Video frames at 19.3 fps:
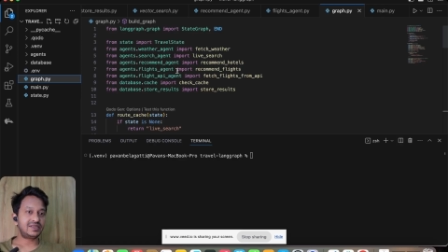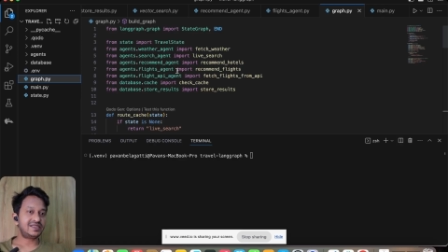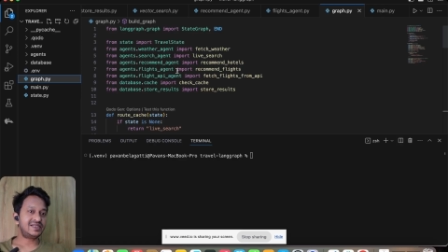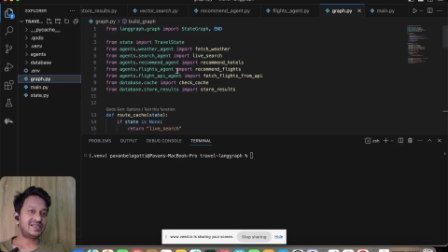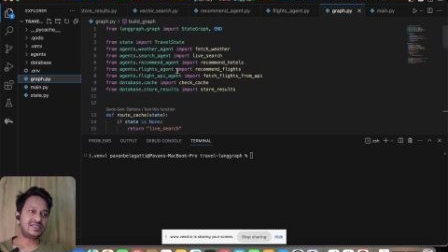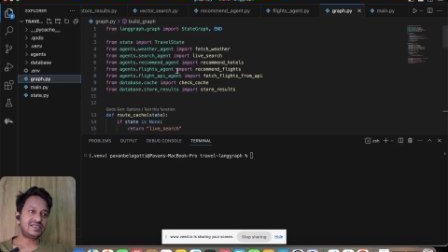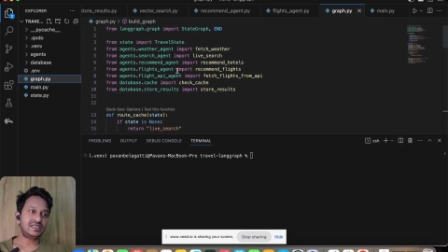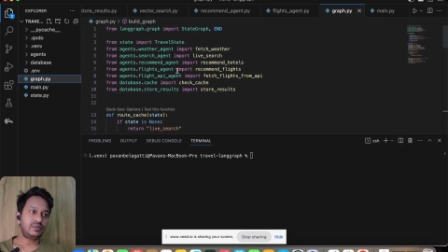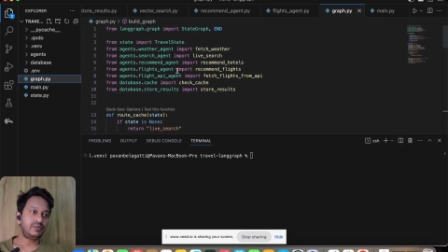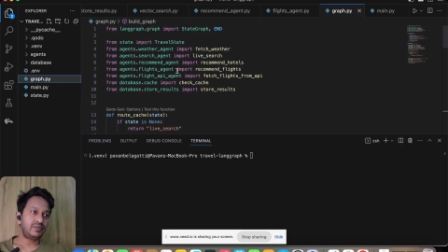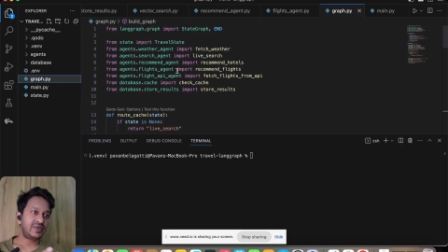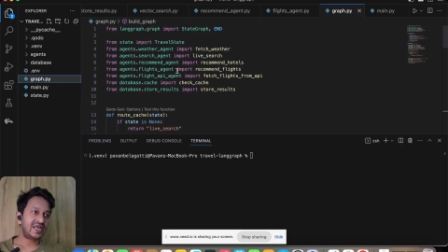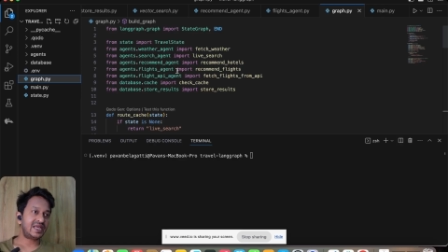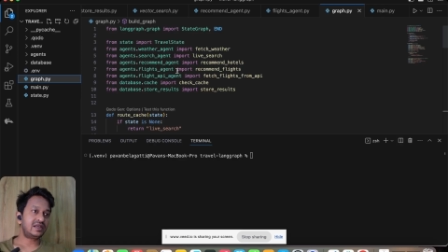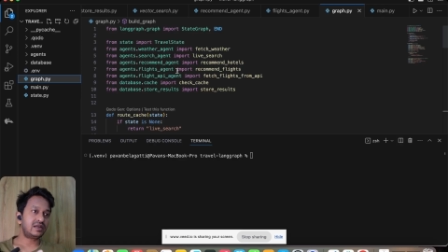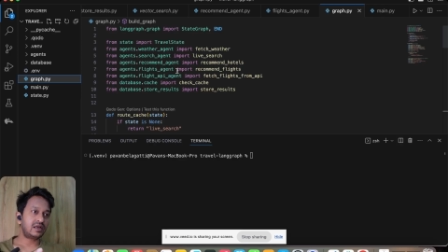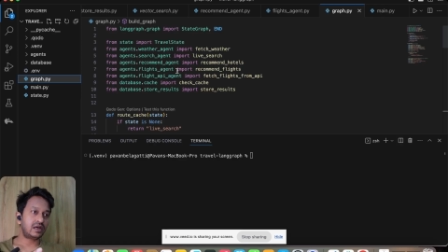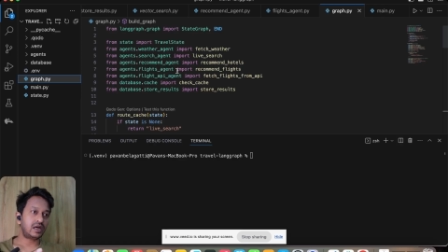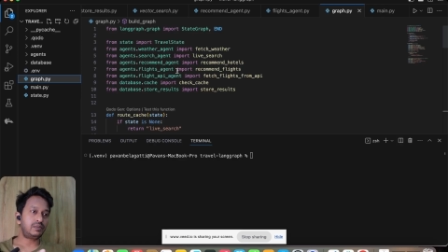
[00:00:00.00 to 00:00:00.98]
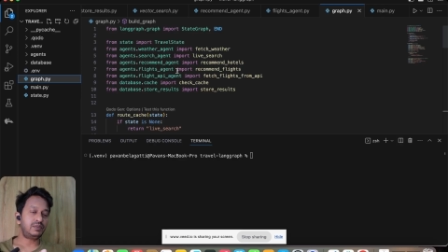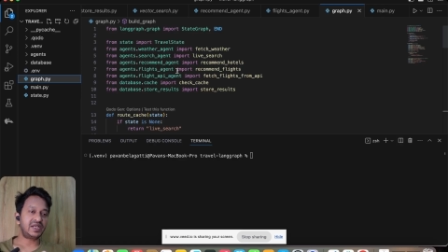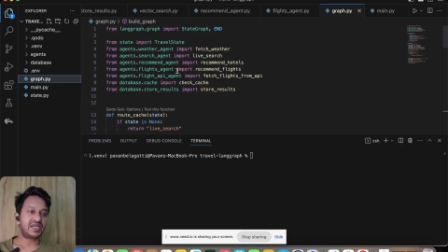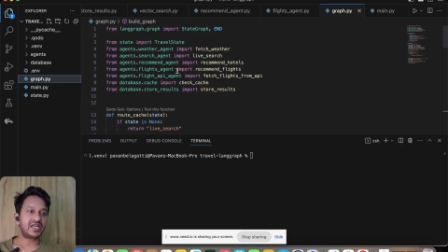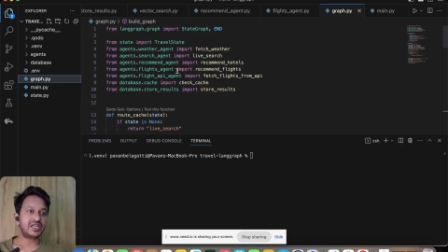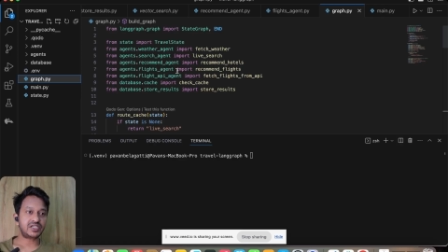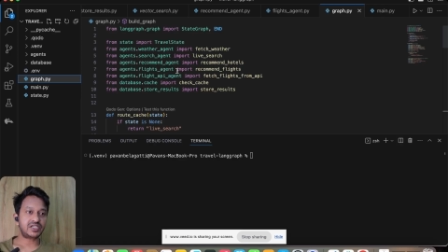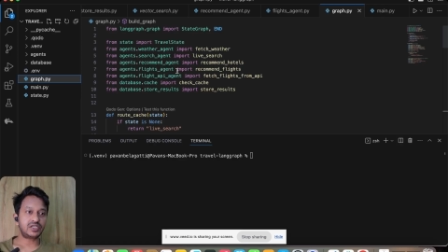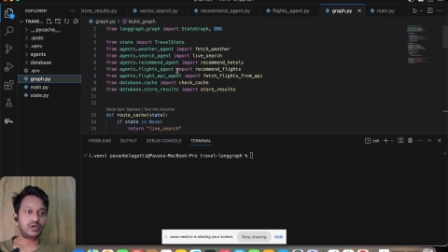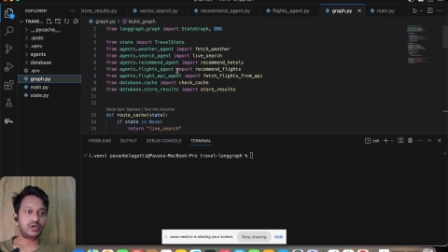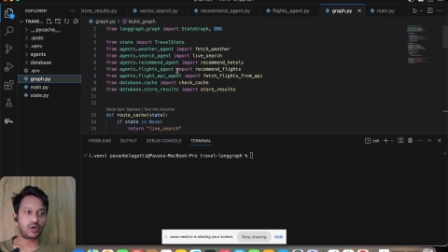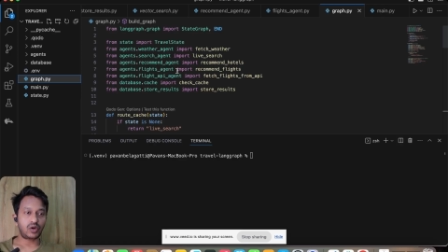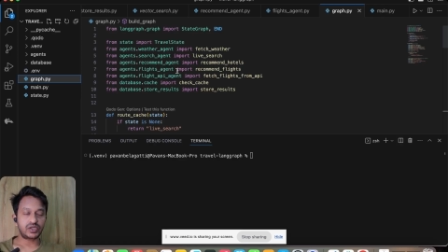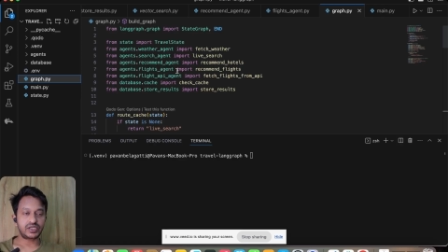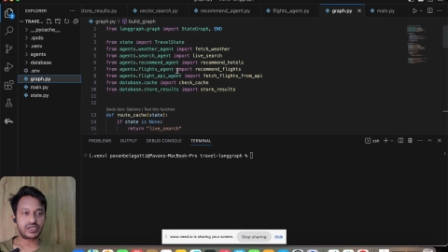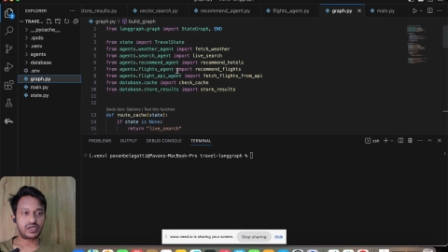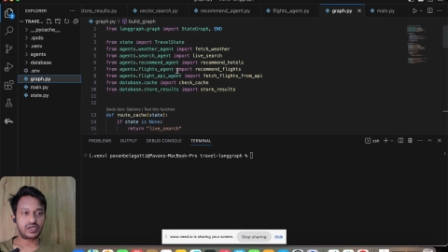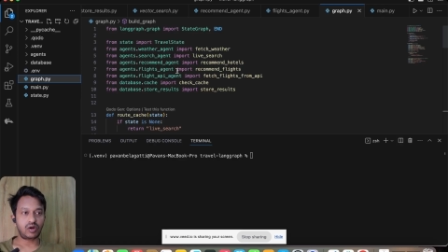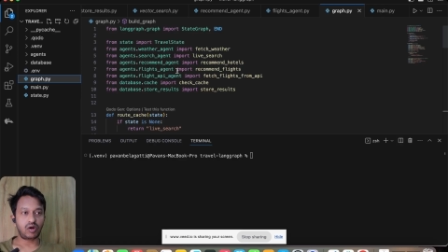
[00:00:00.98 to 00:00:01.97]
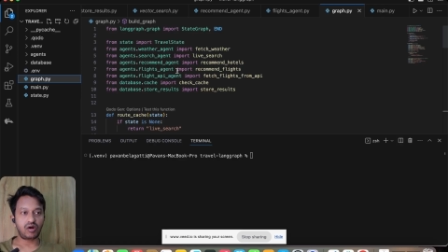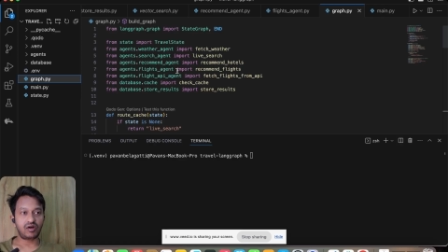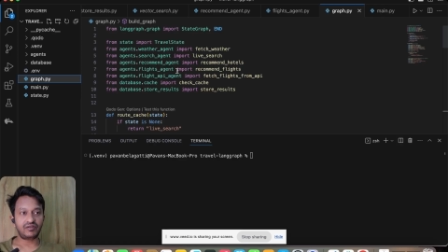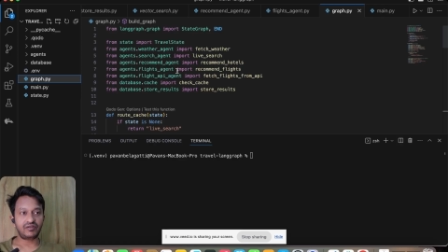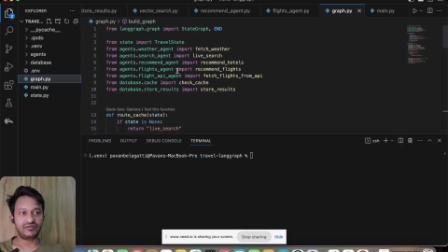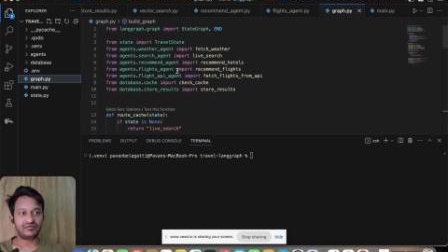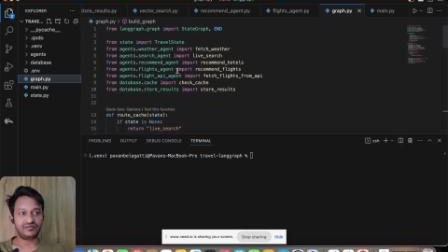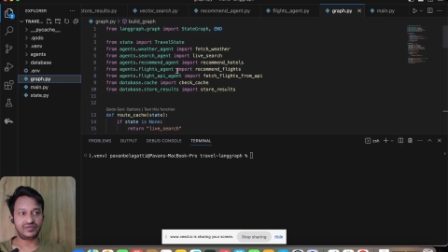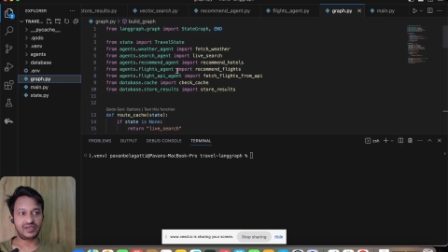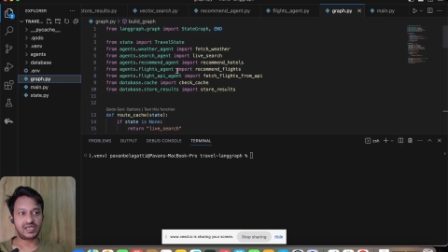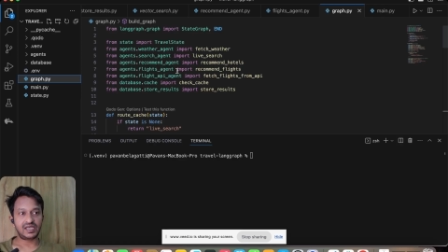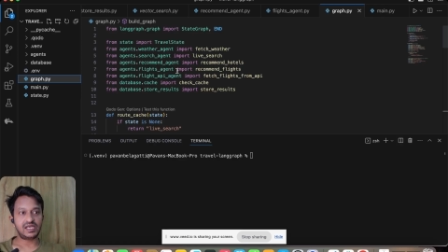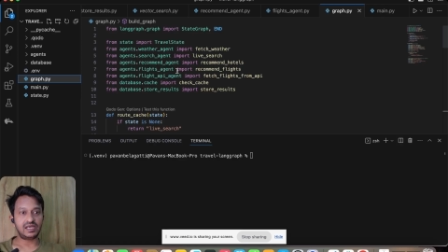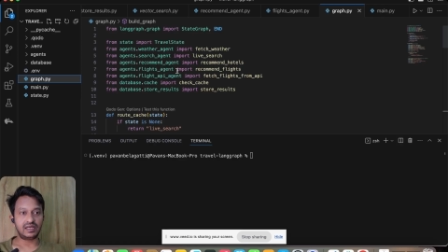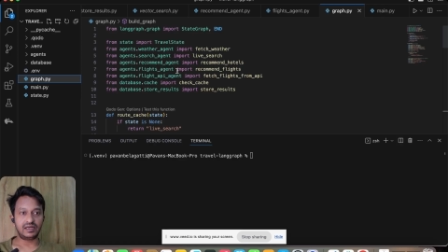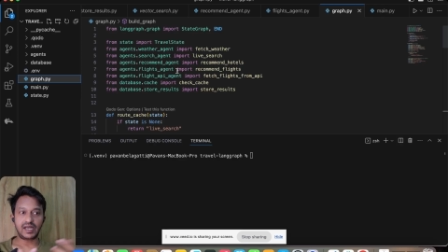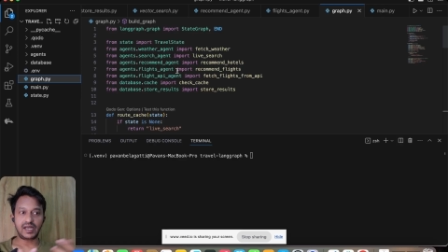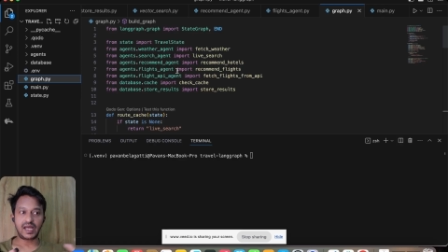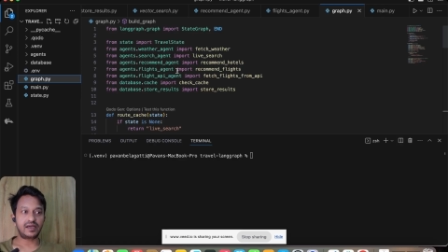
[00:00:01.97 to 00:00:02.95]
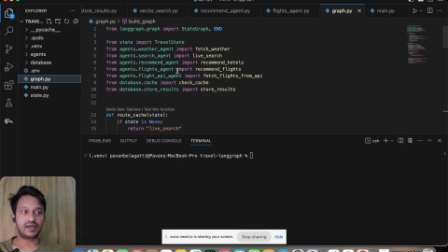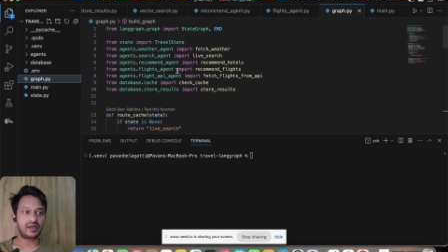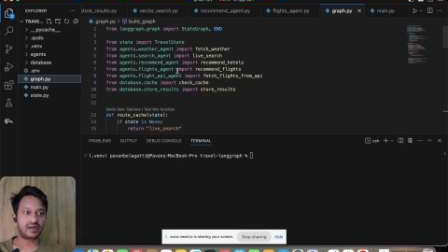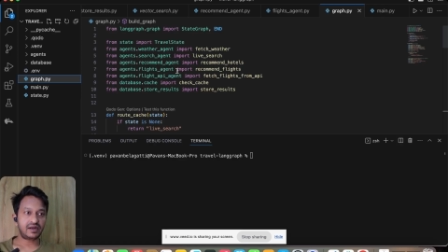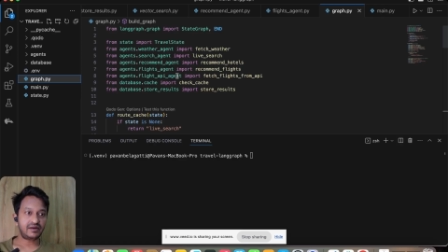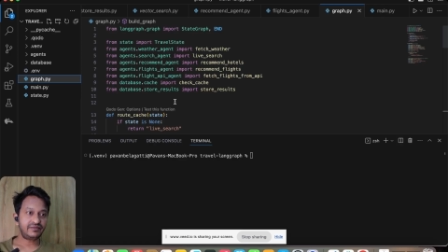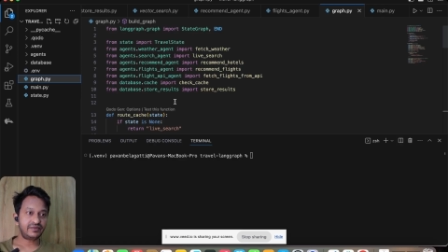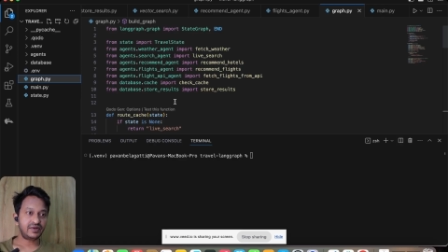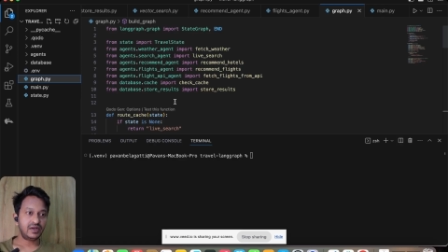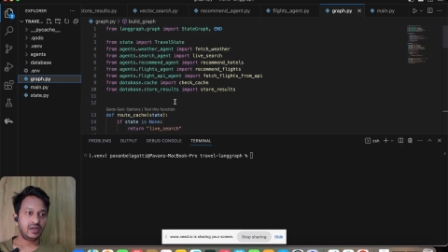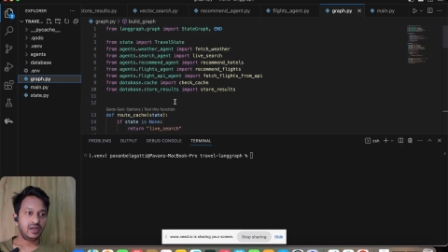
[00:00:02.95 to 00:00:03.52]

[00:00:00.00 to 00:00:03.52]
this is the main application logic of the langgraph